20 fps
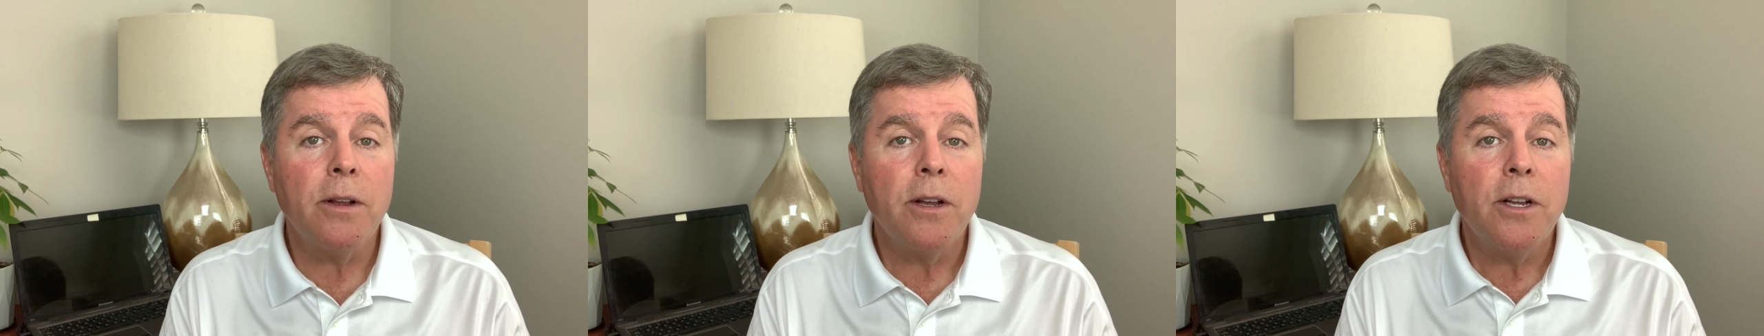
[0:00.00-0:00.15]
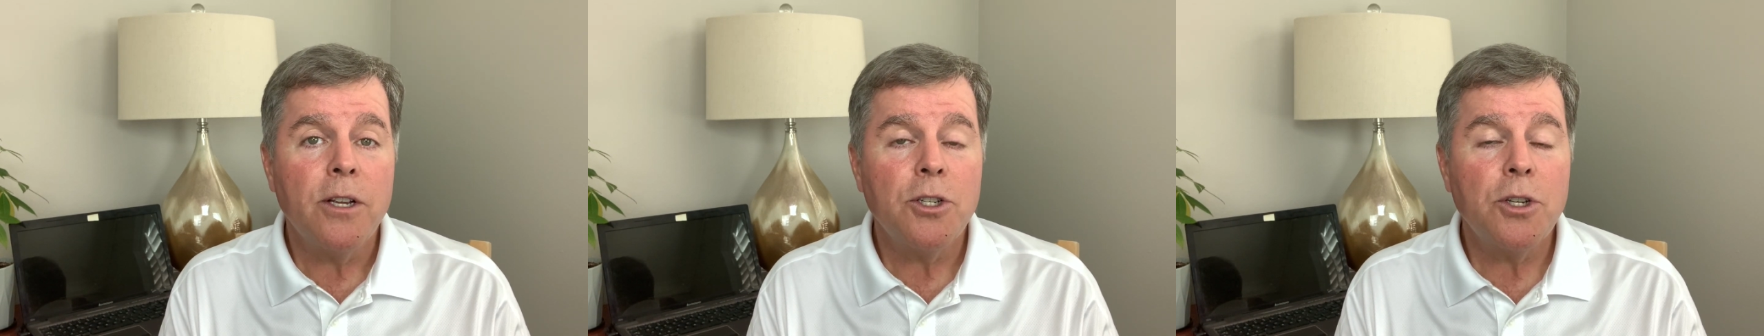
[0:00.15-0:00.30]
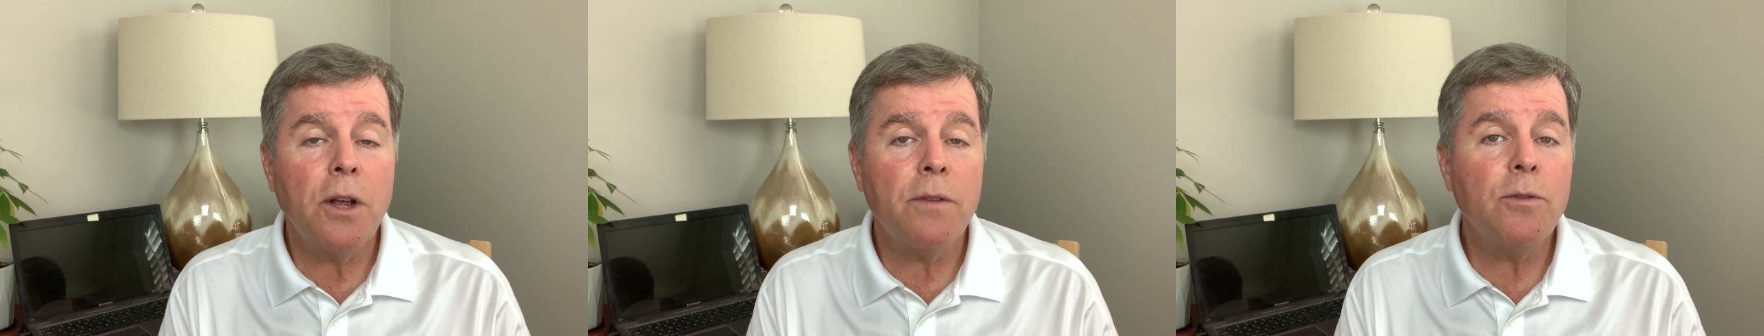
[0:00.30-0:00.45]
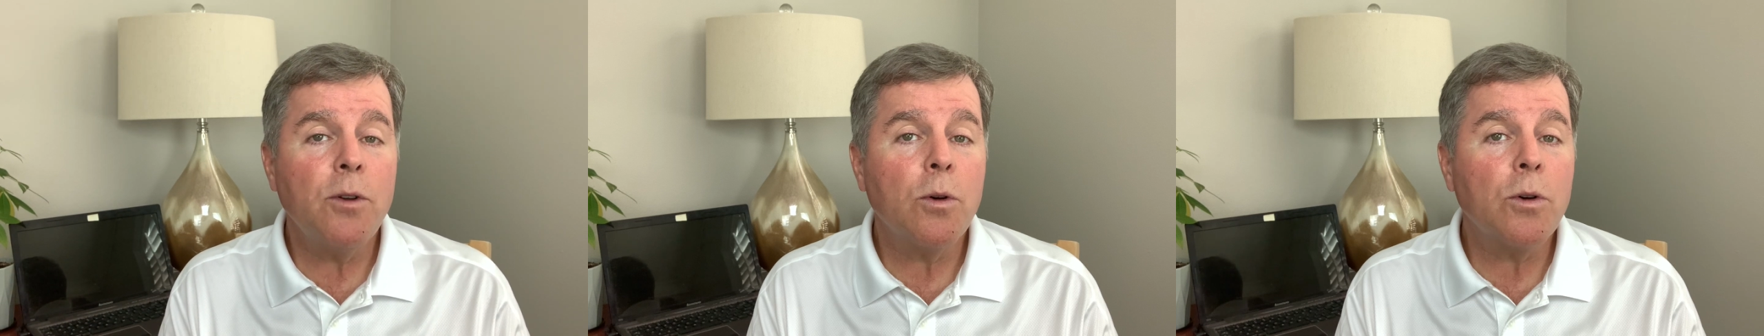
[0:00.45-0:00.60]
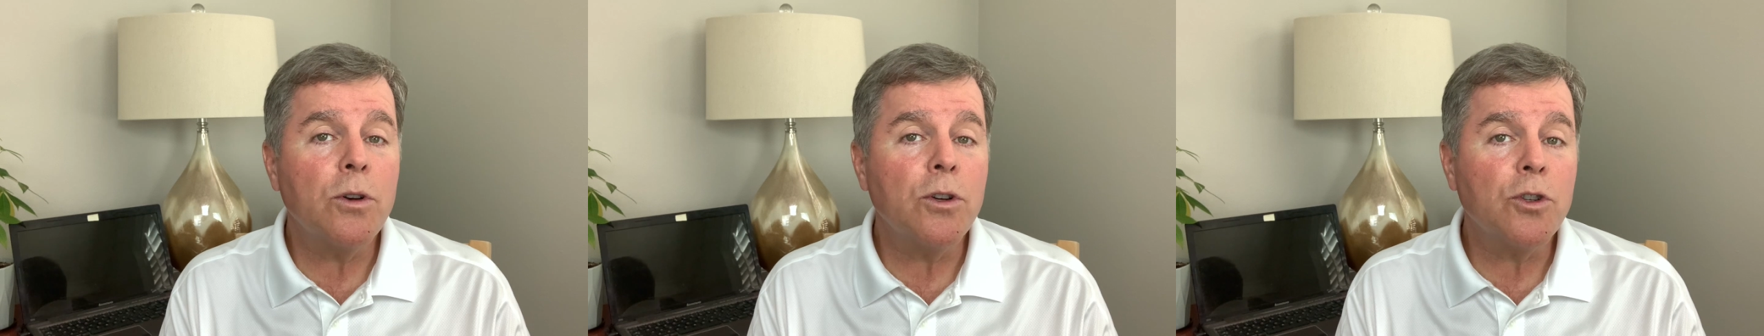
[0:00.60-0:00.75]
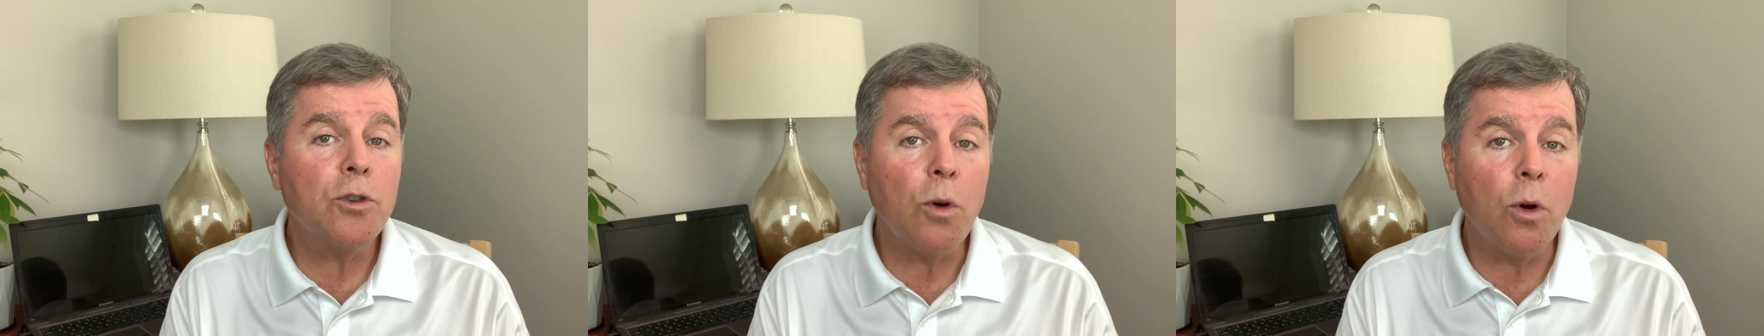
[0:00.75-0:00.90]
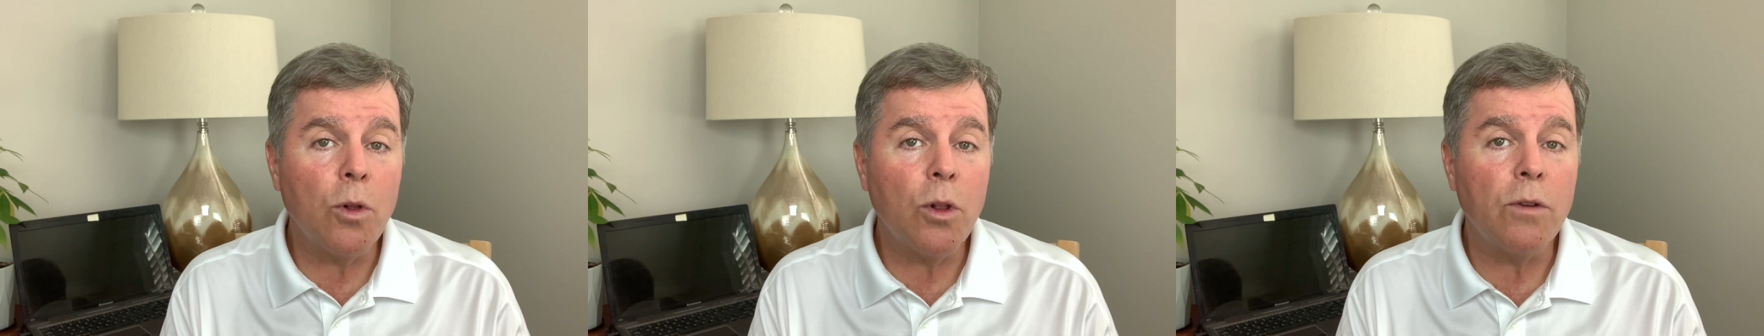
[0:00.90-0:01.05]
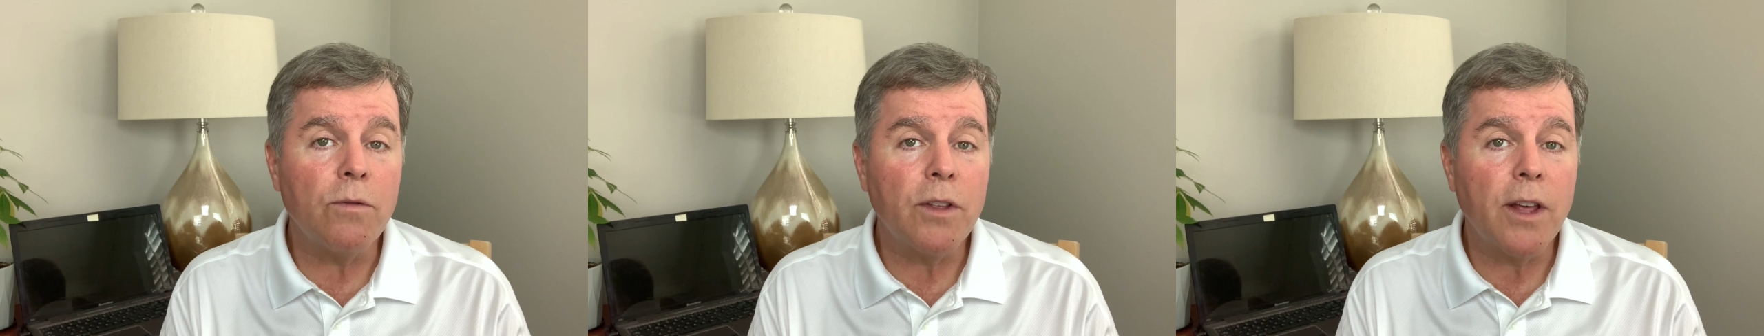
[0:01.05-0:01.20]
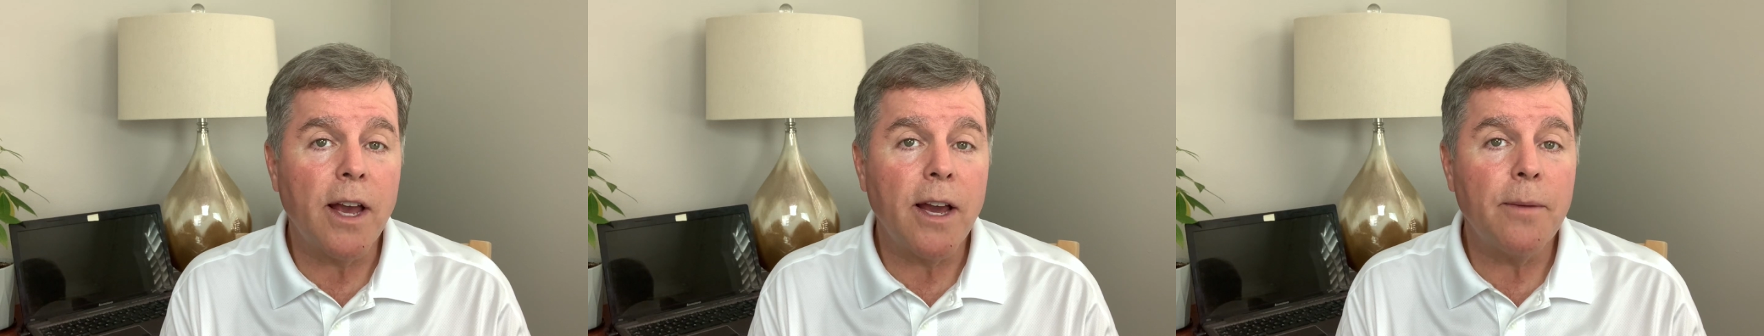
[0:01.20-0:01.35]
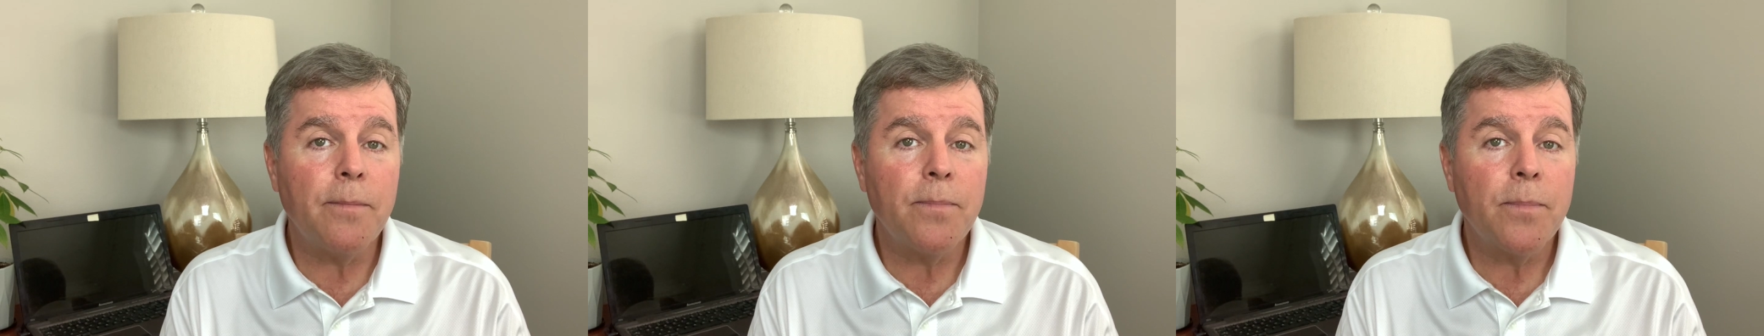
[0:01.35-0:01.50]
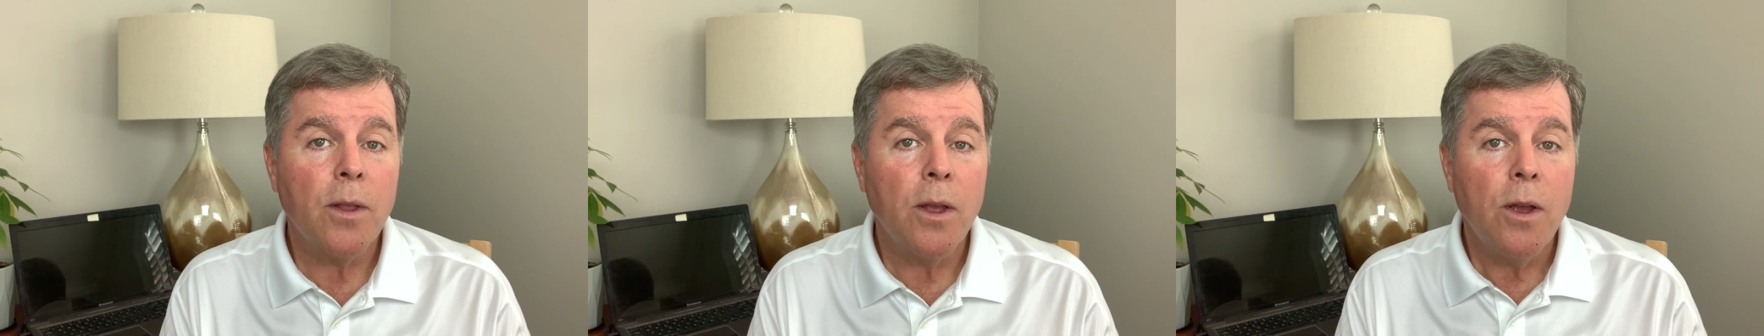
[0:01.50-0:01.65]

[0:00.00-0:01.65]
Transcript: So you have no control over that.